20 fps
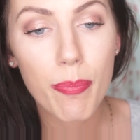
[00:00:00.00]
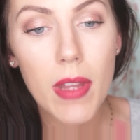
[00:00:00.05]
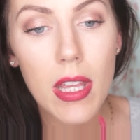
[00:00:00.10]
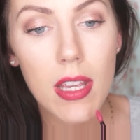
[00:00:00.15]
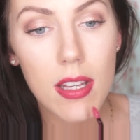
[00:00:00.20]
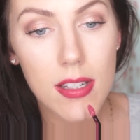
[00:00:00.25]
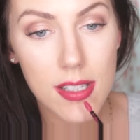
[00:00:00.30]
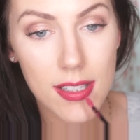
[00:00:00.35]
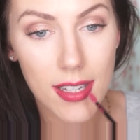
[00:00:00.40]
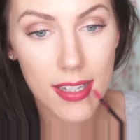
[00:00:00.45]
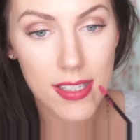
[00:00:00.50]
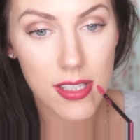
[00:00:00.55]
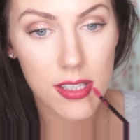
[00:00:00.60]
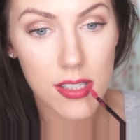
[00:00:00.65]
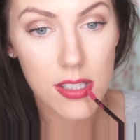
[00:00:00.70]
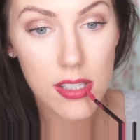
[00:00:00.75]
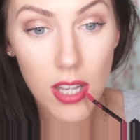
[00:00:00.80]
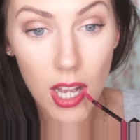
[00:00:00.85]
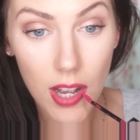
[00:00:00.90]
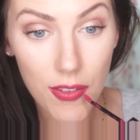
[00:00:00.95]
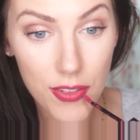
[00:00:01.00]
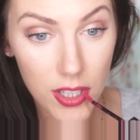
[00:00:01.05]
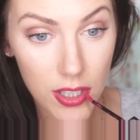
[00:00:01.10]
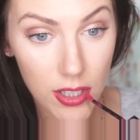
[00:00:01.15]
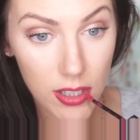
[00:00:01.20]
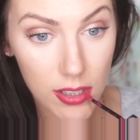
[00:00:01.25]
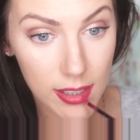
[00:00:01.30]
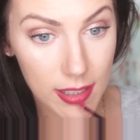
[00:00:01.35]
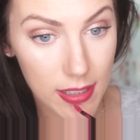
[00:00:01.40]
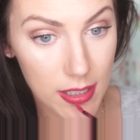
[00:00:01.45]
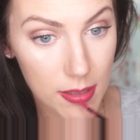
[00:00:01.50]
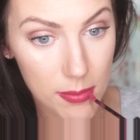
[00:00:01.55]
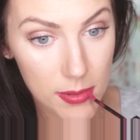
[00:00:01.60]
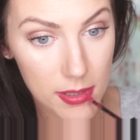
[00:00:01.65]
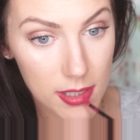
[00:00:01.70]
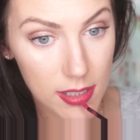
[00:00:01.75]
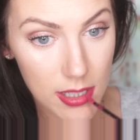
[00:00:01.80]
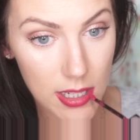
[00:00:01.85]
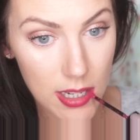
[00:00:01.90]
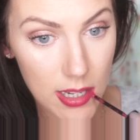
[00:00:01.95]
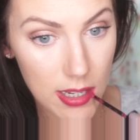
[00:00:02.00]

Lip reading: It's nice and soft on your lips.